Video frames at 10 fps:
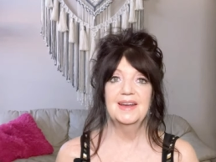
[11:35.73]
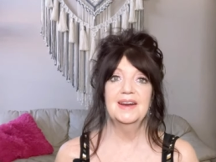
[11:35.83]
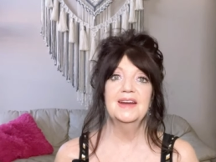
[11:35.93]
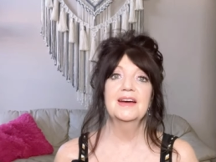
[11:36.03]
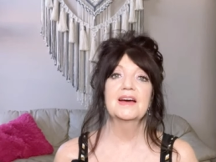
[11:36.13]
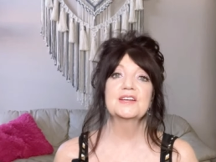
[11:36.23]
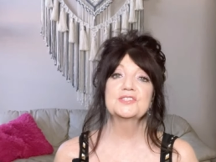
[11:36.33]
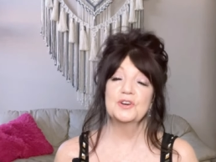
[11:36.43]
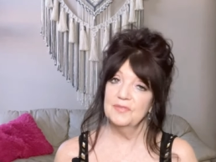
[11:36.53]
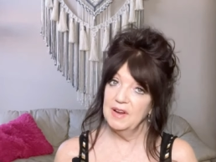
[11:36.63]
getting
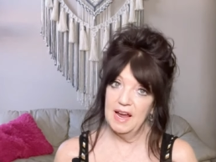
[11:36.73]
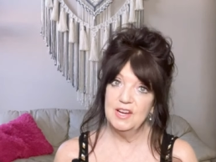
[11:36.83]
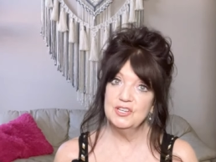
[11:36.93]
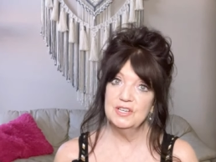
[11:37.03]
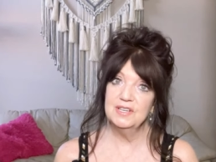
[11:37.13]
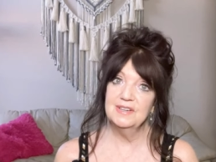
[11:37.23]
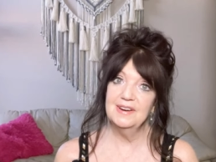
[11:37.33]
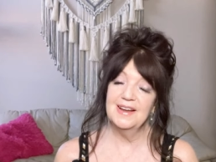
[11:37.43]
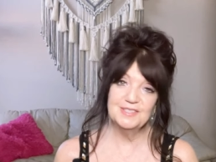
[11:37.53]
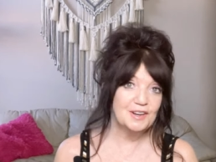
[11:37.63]
a
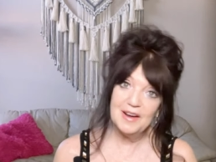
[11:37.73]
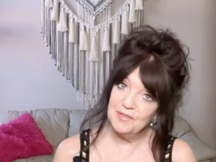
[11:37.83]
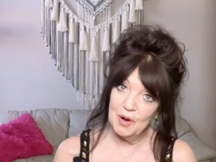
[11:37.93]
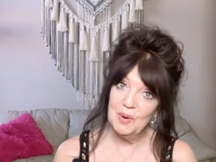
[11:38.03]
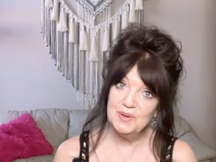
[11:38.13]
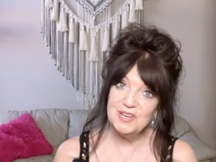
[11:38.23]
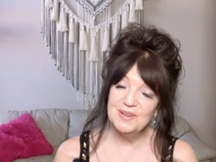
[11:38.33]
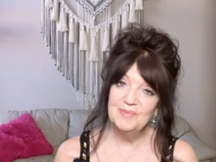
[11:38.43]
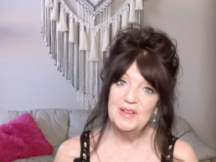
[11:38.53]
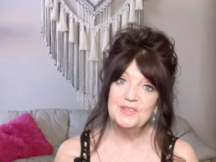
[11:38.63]
certification as a life coach
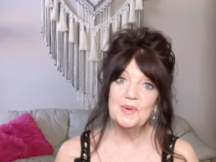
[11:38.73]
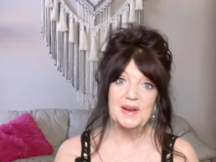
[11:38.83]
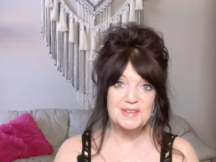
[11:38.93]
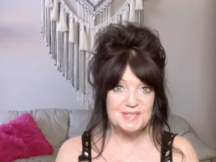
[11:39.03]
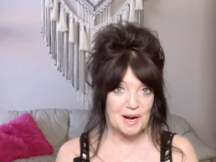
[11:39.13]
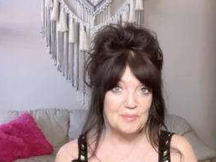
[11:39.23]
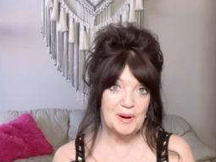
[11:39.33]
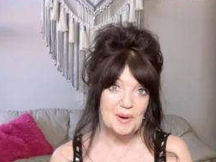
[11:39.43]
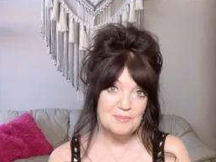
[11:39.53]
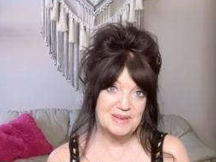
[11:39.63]
so I can start
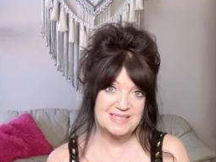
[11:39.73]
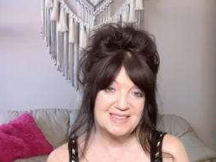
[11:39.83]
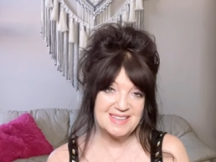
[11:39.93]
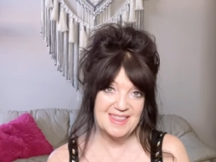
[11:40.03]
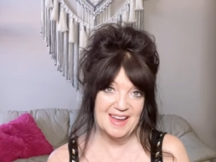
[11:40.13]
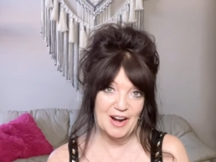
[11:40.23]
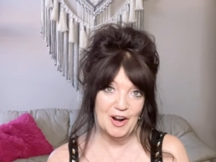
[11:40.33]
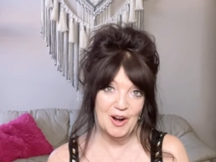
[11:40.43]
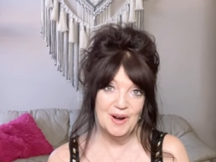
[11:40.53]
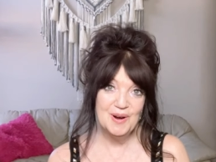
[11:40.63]
my own business
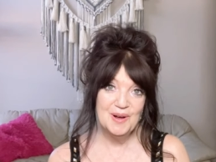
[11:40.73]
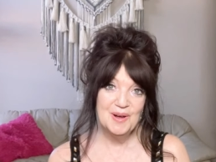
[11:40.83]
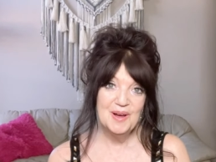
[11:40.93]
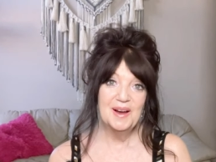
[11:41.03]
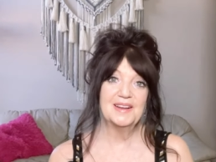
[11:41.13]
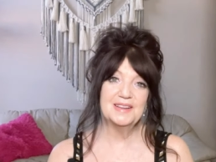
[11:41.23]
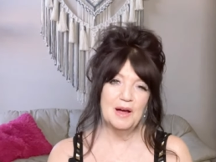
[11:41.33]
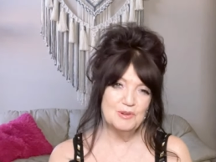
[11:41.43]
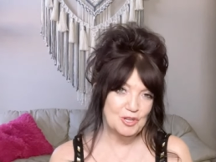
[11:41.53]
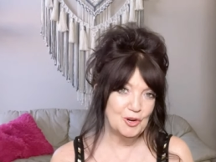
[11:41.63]
there, because
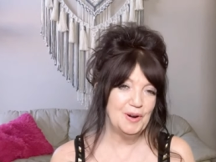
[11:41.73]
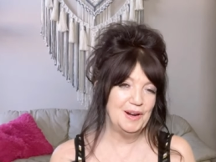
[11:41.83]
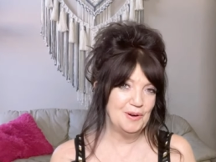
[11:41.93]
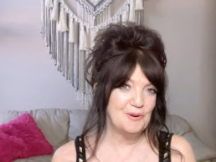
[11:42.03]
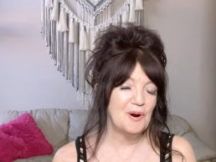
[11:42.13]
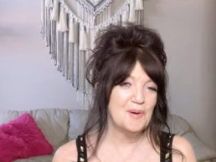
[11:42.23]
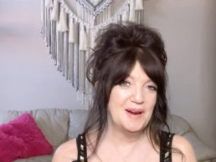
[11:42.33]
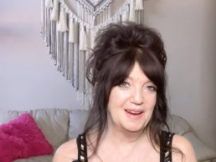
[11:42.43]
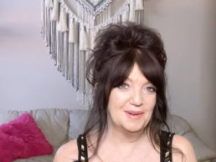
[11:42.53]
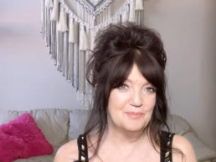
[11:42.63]
I was learning and
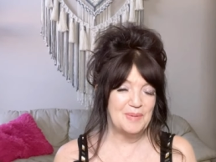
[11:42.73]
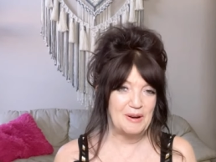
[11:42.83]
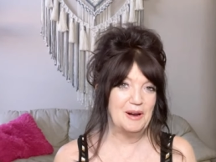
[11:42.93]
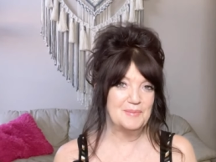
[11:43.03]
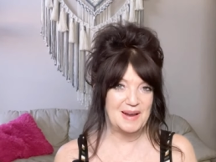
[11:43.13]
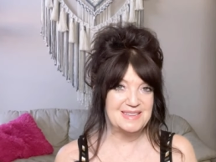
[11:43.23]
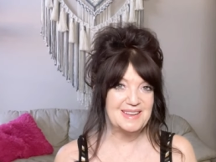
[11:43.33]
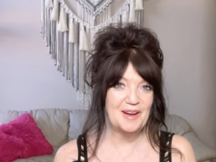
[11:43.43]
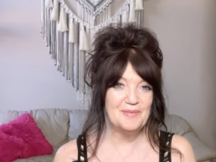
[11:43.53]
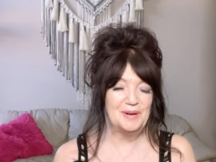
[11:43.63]
growing and bettering
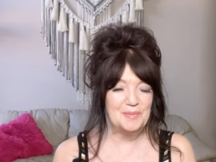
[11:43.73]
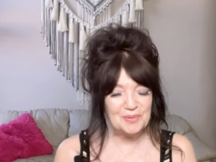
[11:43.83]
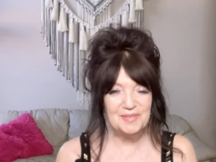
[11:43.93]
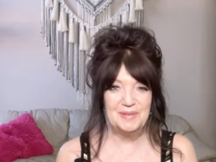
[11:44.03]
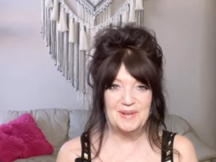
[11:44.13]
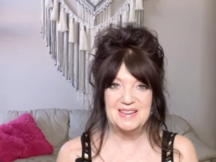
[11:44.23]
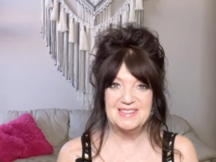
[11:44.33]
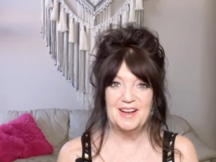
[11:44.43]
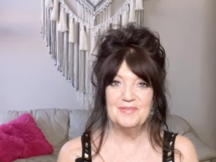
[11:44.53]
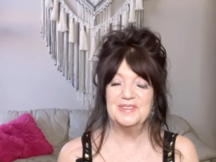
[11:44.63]
myself and improving
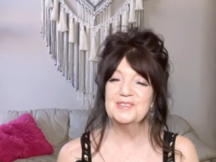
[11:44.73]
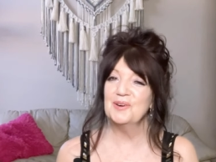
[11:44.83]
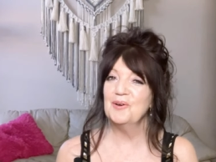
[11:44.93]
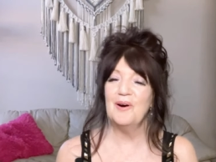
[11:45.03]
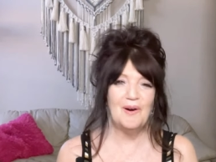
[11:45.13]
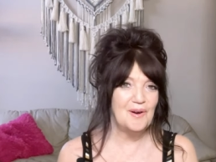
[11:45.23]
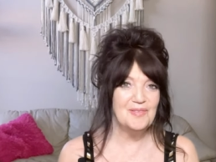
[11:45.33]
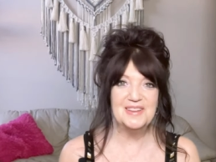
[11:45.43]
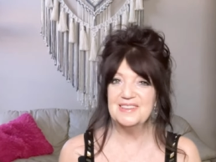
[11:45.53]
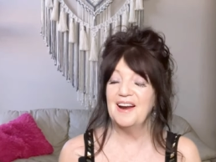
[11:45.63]
myself. And so
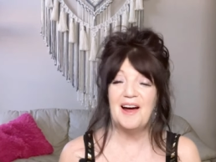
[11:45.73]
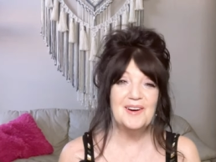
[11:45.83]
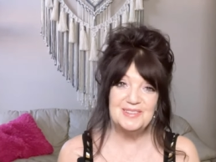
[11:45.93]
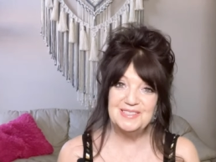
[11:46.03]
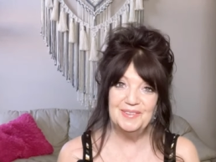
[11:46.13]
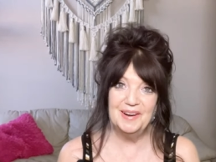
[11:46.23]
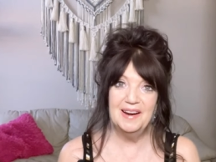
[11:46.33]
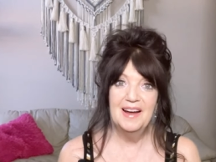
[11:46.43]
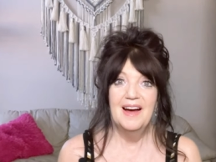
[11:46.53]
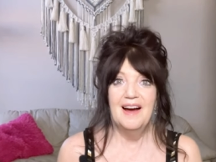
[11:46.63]
all this that I was
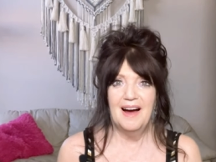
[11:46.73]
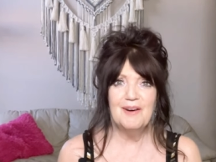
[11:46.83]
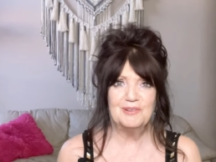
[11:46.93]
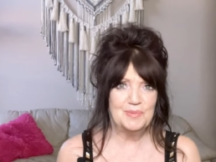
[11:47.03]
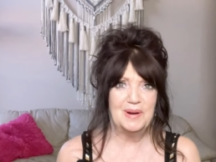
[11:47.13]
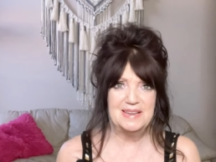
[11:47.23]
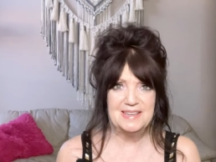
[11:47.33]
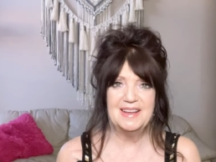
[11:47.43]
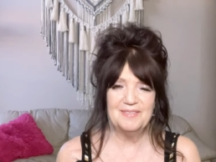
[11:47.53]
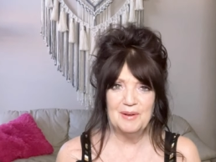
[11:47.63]
learning, I was wanting
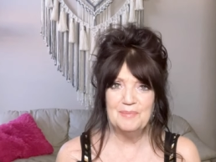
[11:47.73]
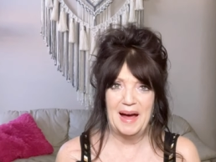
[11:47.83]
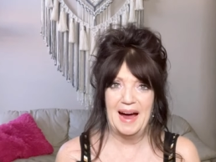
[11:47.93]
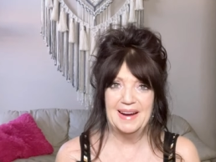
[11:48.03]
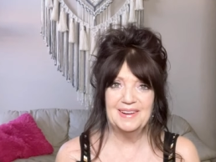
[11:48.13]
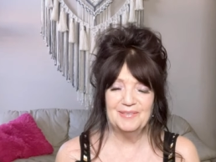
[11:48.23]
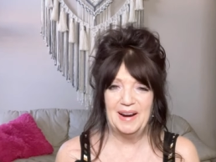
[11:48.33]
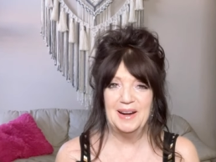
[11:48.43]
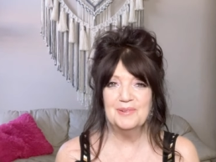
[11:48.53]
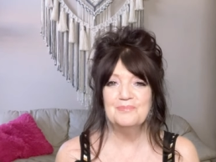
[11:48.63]
to give it back,
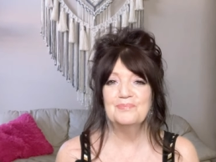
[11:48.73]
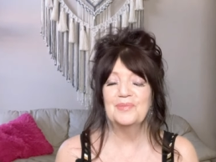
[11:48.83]
right?